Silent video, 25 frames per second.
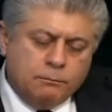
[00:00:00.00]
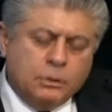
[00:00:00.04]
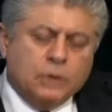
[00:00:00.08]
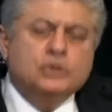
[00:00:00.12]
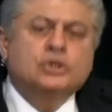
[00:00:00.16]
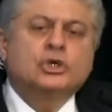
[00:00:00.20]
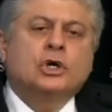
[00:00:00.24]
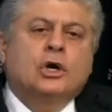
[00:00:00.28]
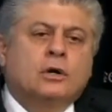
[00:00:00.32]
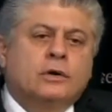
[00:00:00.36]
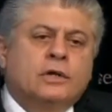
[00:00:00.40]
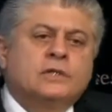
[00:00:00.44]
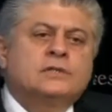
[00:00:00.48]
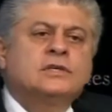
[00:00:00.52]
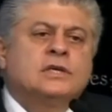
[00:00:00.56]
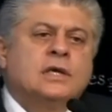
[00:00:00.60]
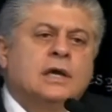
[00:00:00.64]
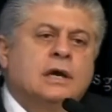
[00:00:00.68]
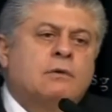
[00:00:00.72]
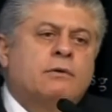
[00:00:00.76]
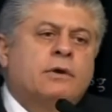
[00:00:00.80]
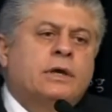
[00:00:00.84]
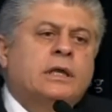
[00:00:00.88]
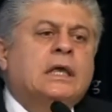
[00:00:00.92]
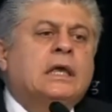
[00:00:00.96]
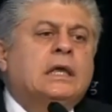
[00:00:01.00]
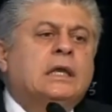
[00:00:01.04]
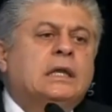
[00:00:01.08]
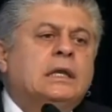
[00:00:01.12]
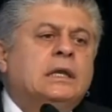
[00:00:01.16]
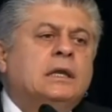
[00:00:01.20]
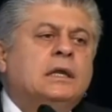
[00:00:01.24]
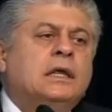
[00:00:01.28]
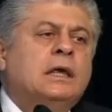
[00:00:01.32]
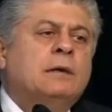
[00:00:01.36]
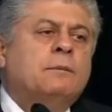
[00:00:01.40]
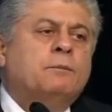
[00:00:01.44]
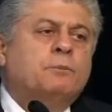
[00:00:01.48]

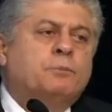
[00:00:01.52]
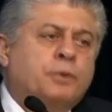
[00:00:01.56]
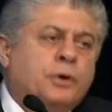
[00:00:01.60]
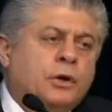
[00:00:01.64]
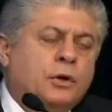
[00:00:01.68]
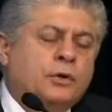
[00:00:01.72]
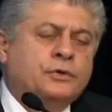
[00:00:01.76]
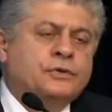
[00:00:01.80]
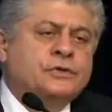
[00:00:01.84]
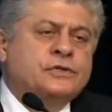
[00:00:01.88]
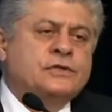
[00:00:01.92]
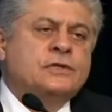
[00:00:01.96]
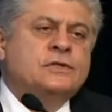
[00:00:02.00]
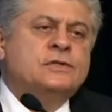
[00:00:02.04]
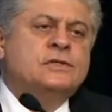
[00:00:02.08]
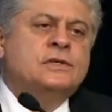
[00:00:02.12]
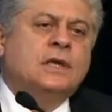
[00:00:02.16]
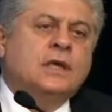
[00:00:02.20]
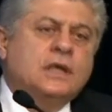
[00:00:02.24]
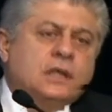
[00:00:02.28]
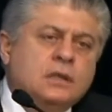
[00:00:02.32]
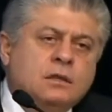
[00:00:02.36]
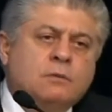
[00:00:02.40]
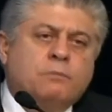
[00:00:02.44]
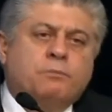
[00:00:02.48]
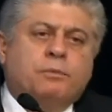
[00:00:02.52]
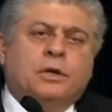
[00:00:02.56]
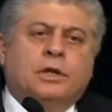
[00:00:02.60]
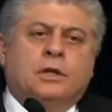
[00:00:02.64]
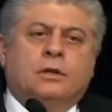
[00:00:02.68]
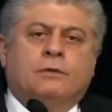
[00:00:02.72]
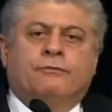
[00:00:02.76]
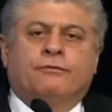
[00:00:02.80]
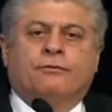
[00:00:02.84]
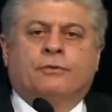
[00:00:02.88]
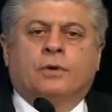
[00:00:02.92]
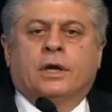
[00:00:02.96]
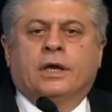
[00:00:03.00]
majoritarian impulses in the
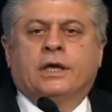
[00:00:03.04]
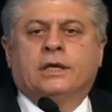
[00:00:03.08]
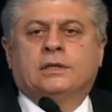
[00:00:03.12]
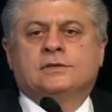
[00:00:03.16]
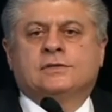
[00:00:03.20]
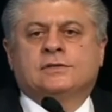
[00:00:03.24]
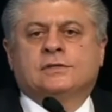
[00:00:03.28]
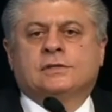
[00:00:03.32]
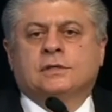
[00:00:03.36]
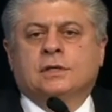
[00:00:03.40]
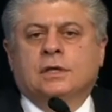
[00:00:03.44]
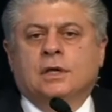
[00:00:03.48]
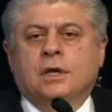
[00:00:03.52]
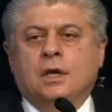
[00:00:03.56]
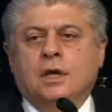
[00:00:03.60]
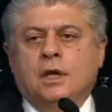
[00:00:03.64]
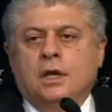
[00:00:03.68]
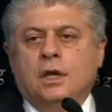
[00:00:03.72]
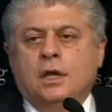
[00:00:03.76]
Bill of Rights